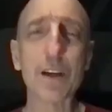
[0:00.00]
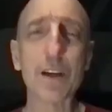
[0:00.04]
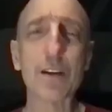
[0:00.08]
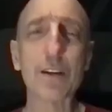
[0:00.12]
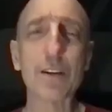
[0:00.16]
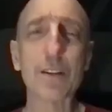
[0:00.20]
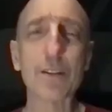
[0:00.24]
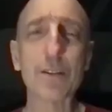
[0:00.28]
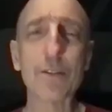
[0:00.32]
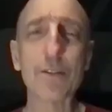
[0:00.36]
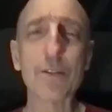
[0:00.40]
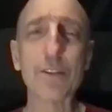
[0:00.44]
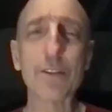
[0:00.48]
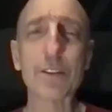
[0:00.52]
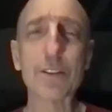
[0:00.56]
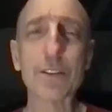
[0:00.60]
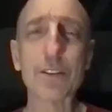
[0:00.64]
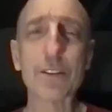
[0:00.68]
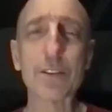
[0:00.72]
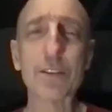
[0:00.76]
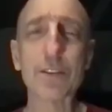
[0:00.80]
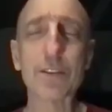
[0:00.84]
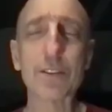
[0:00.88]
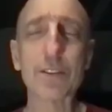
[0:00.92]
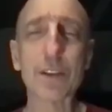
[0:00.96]
Yeah, which
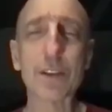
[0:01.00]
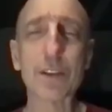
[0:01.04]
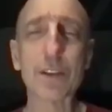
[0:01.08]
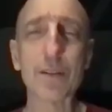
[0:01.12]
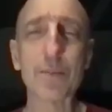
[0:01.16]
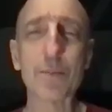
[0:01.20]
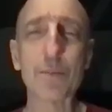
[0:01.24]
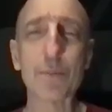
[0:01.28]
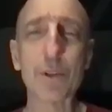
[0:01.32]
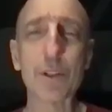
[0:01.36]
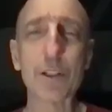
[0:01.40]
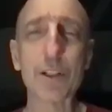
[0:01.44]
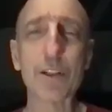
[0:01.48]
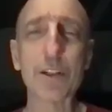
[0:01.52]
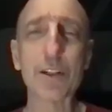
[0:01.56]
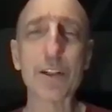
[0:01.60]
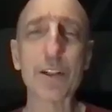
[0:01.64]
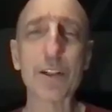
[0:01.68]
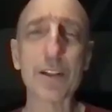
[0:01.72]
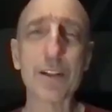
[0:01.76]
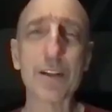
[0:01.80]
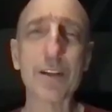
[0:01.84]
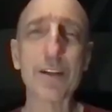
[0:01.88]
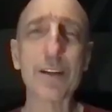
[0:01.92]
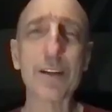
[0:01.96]
is pretty
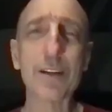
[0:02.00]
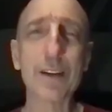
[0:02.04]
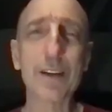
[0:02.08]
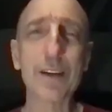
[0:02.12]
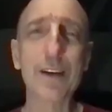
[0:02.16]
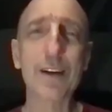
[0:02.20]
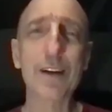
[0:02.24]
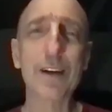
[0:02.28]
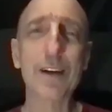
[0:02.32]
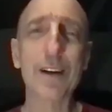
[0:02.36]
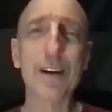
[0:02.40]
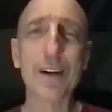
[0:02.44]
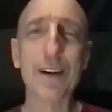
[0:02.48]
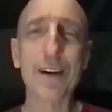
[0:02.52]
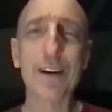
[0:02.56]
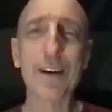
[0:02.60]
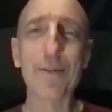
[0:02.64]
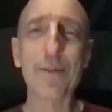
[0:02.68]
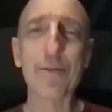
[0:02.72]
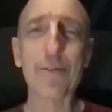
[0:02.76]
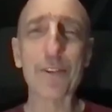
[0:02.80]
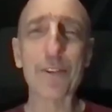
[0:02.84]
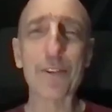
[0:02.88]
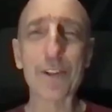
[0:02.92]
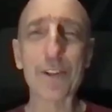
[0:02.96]
good
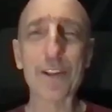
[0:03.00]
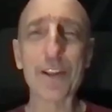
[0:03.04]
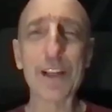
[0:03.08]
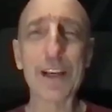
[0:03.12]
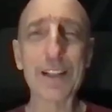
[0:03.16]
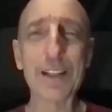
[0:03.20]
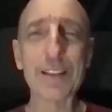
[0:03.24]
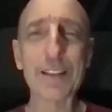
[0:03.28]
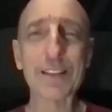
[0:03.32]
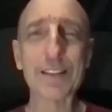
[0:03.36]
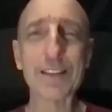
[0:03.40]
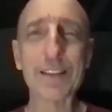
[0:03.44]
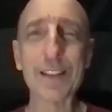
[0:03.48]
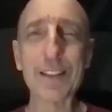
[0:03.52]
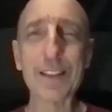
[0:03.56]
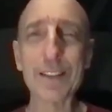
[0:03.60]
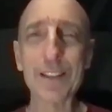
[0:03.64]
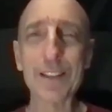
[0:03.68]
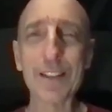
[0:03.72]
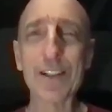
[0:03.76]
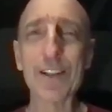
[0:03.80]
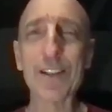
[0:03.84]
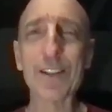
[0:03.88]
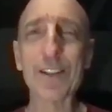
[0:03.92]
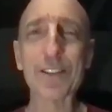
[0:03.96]
for the last 10
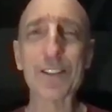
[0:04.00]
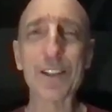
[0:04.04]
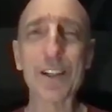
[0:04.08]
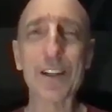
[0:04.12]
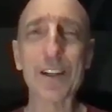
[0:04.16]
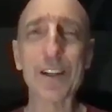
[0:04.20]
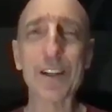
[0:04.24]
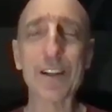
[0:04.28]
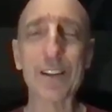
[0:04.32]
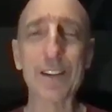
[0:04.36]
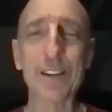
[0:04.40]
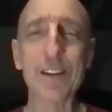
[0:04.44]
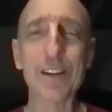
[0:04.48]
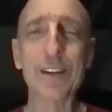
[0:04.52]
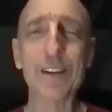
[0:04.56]
years. Yeah.